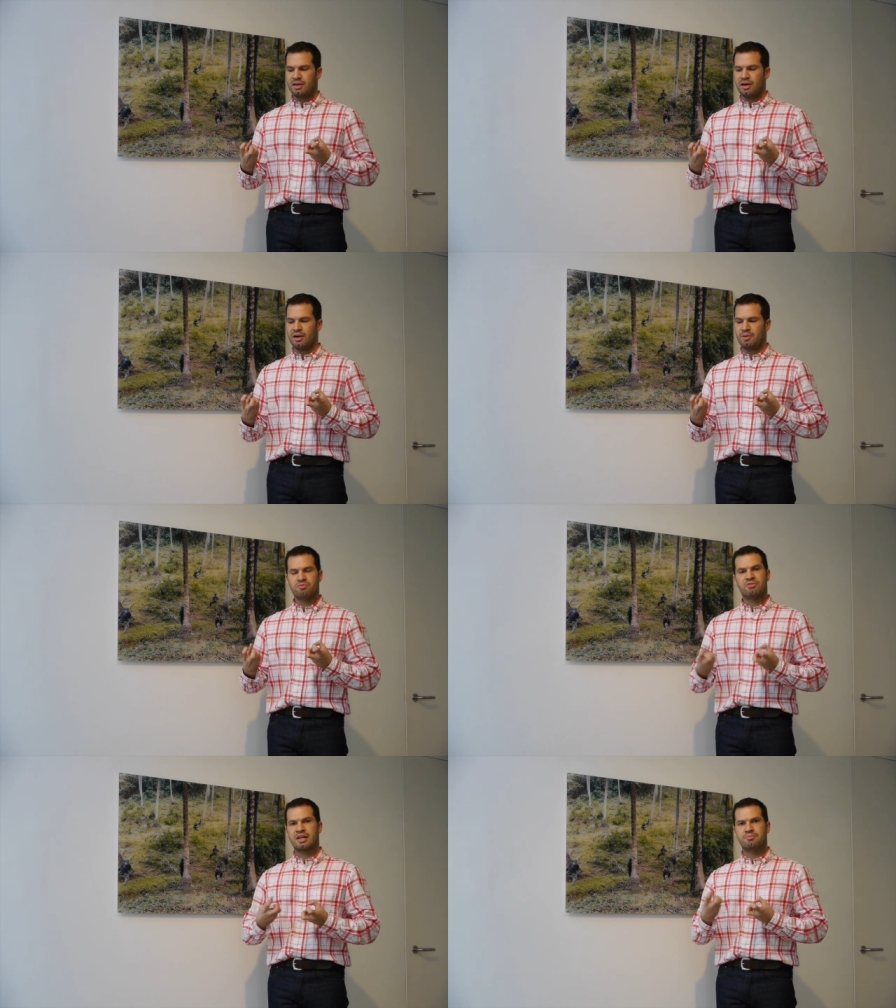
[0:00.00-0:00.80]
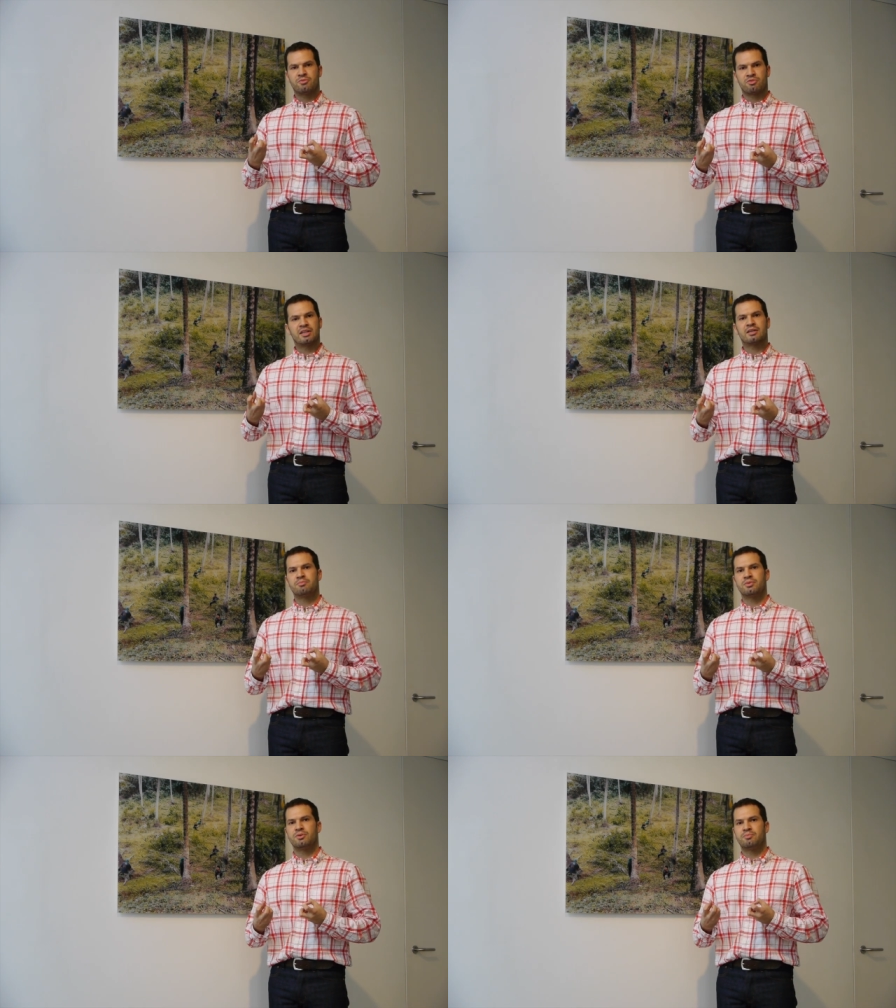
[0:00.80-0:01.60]
um, red, green,
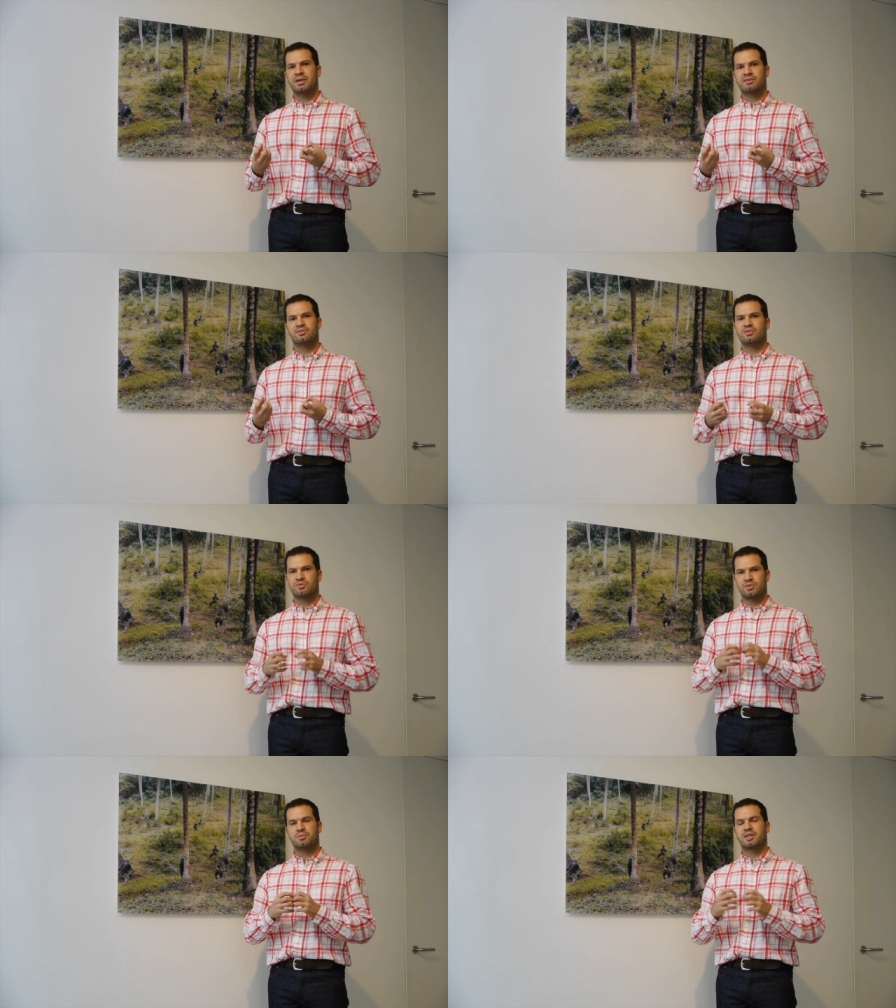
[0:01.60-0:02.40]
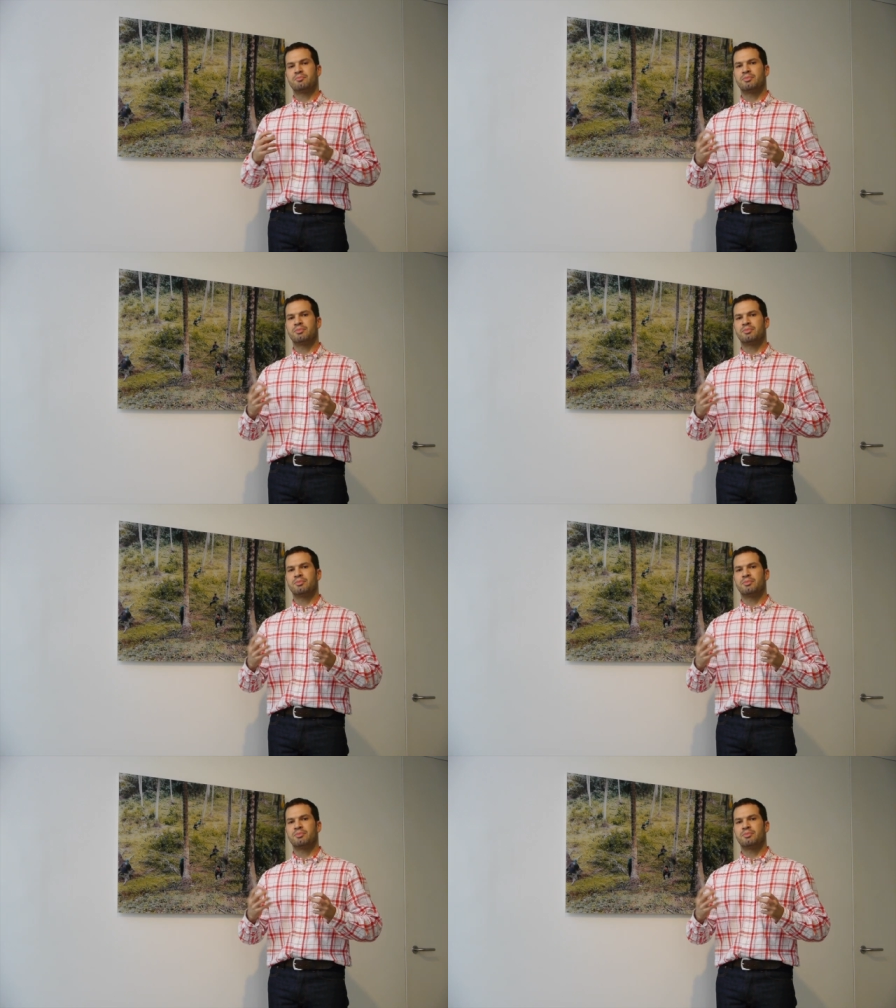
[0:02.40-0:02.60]
and blue pixels, which become